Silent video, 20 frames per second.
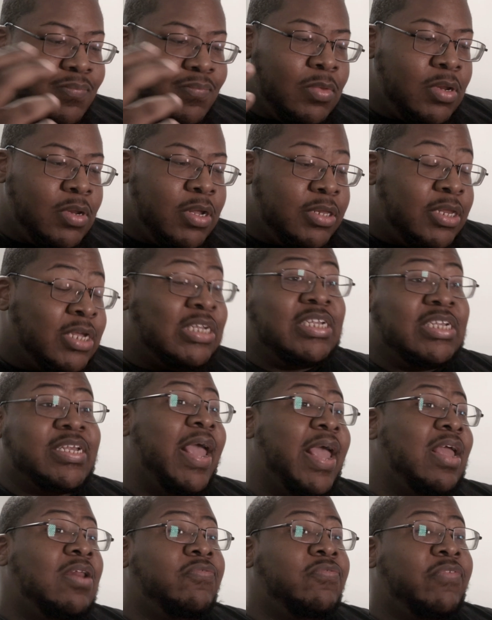the
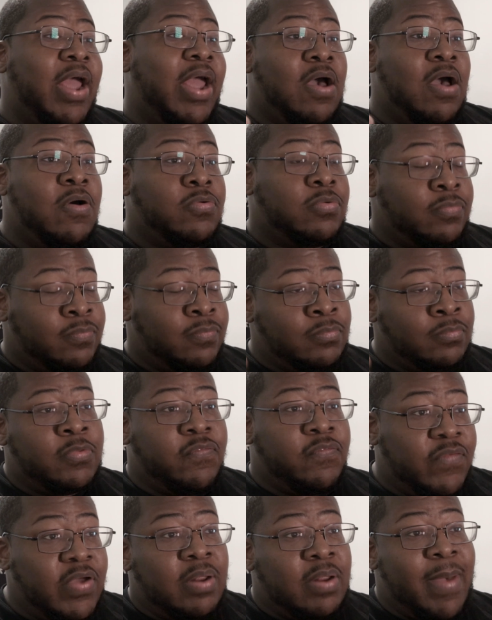second round
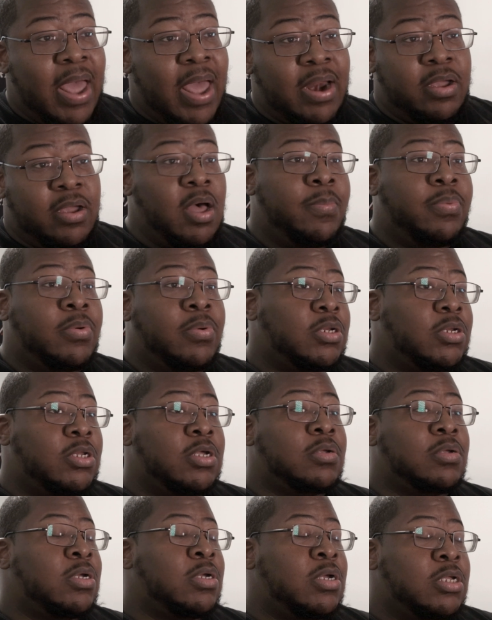Venom had a couple of
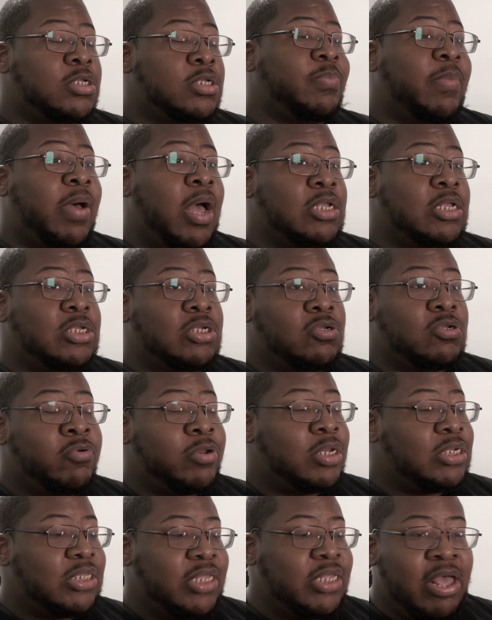good spots. You
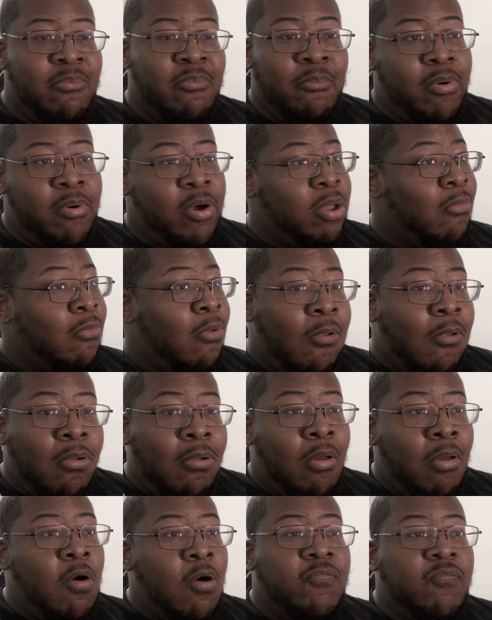understand? But
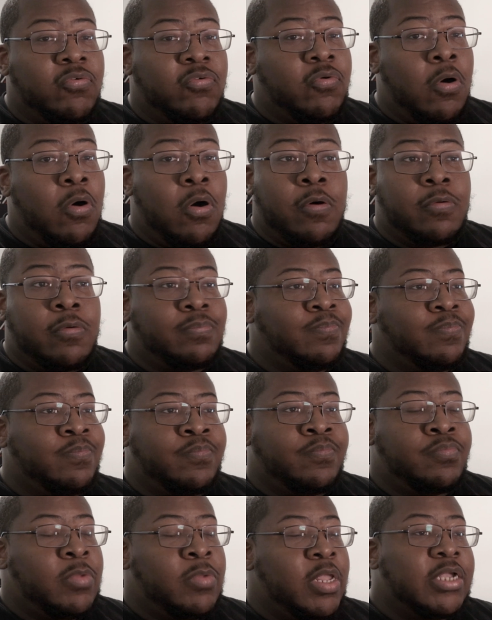overall,
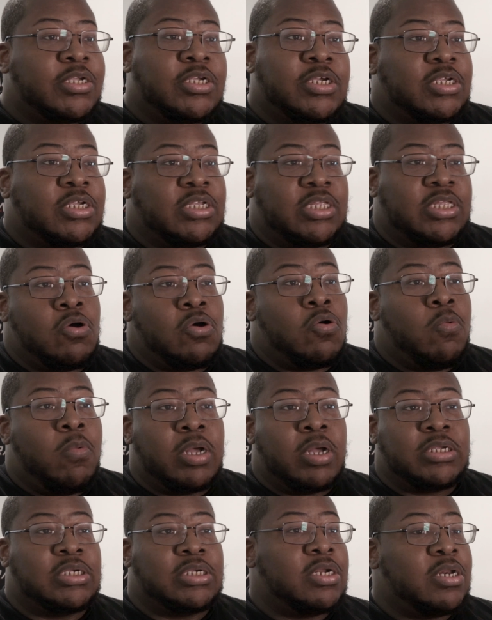it just still
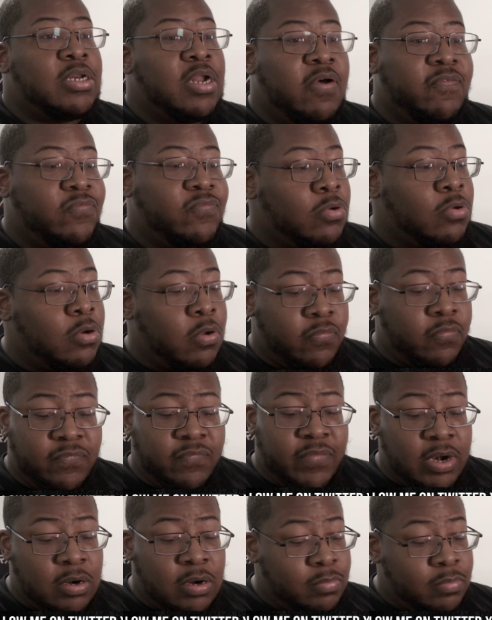wasn't enough. You know,
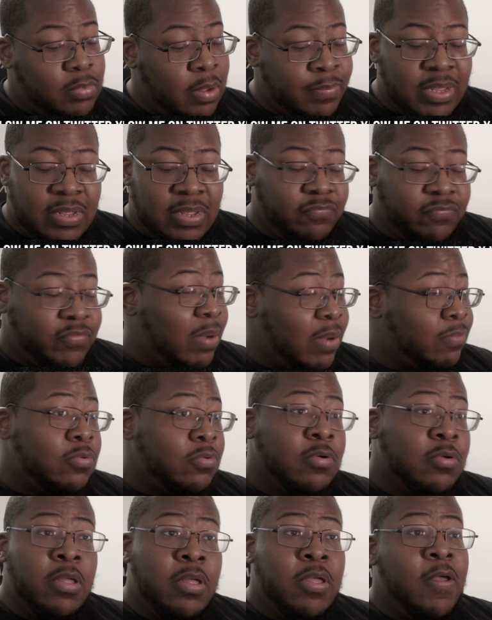Rebel,
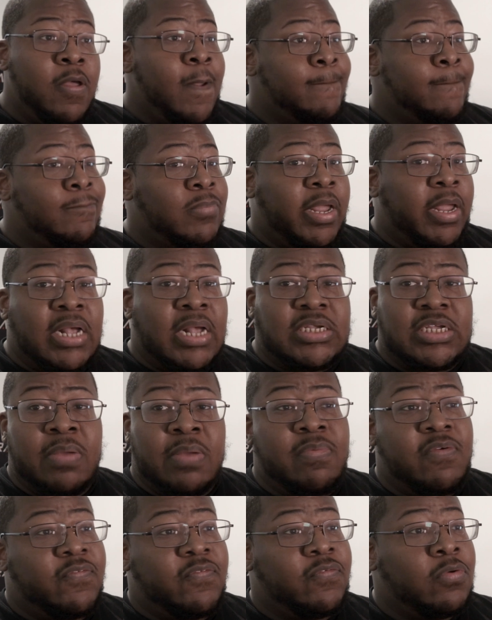like I said
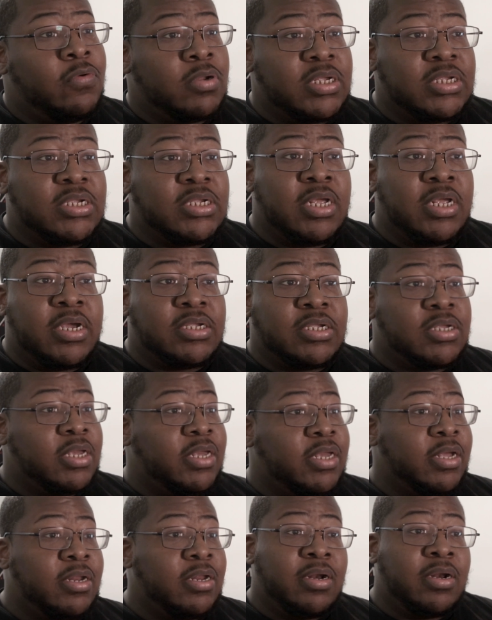before, this nigga's a
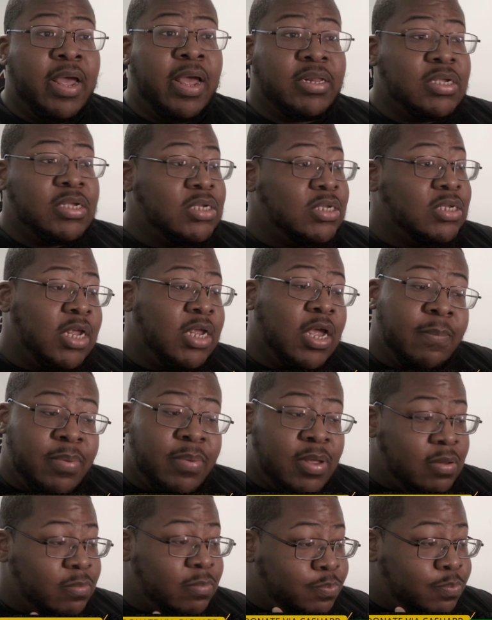killer. Like this nigga
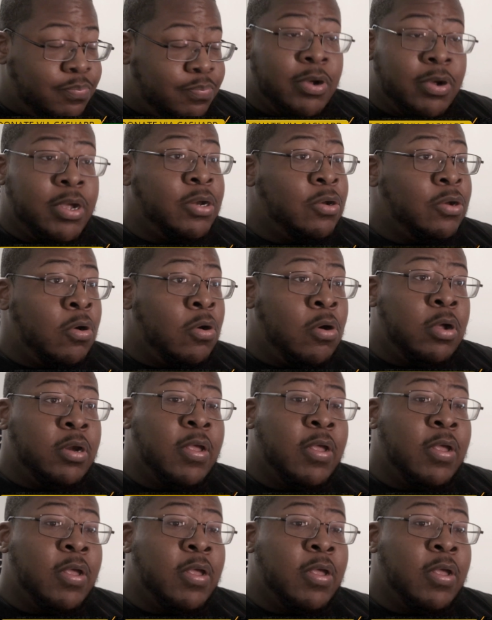been putting on,